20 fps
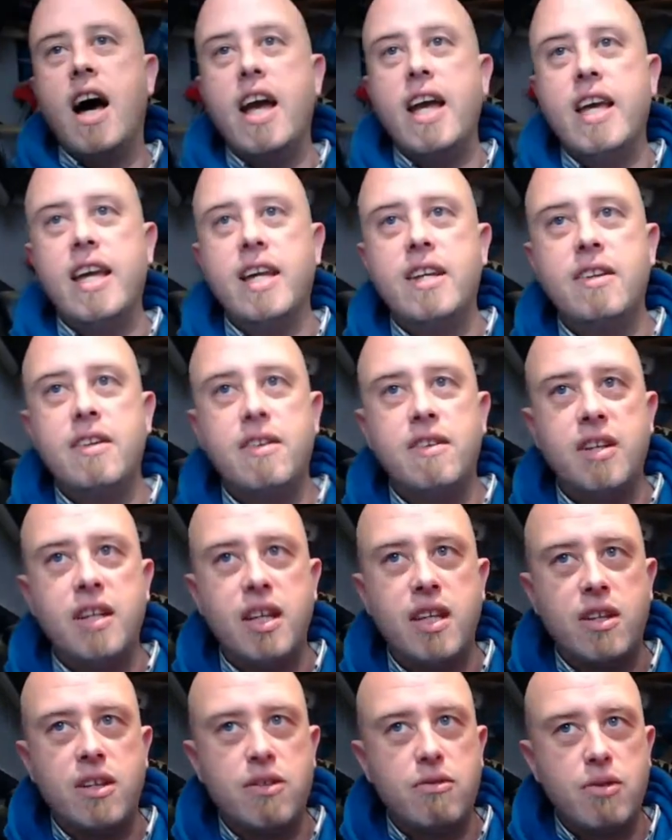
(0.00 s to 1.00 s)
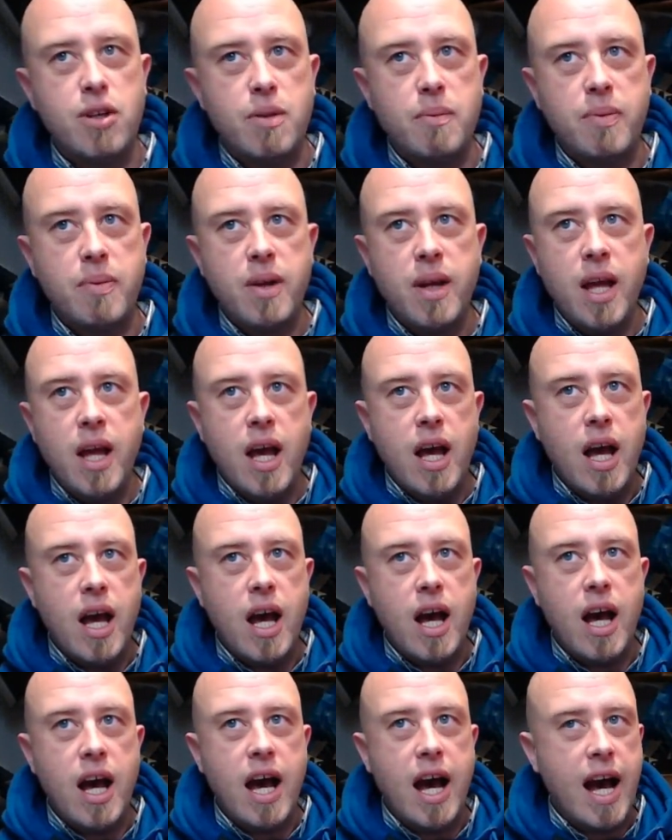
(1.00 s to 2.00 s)
in the group,
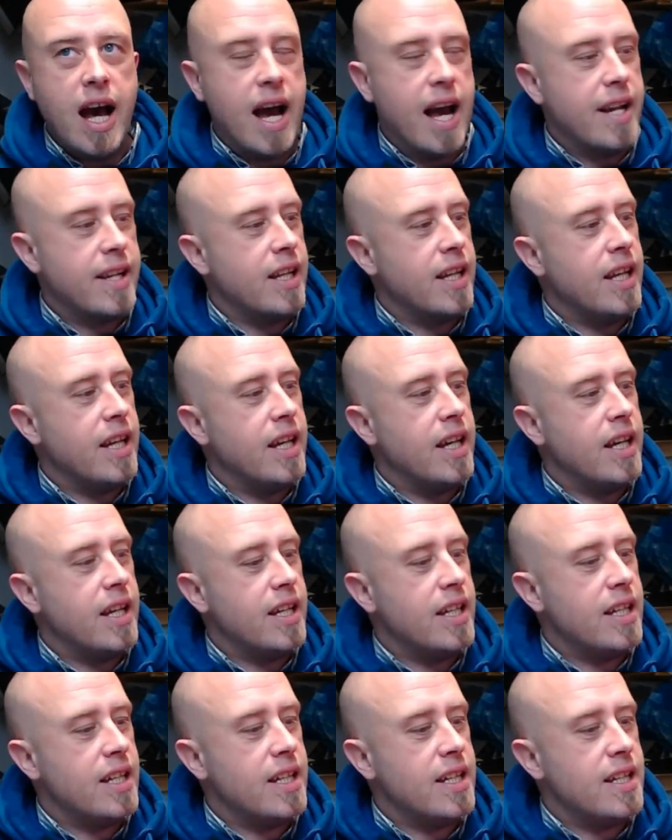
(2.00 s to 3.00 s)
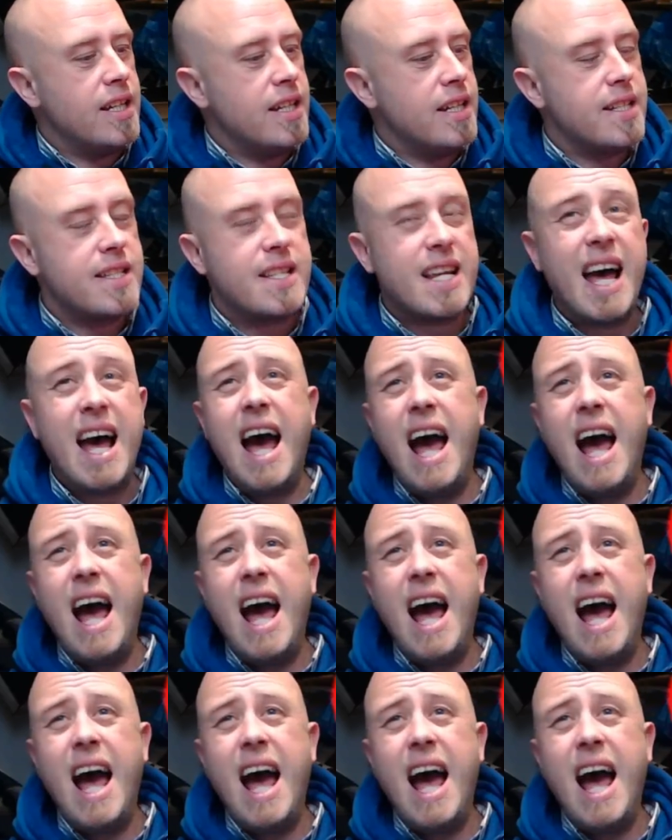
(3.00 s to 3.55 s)
and it is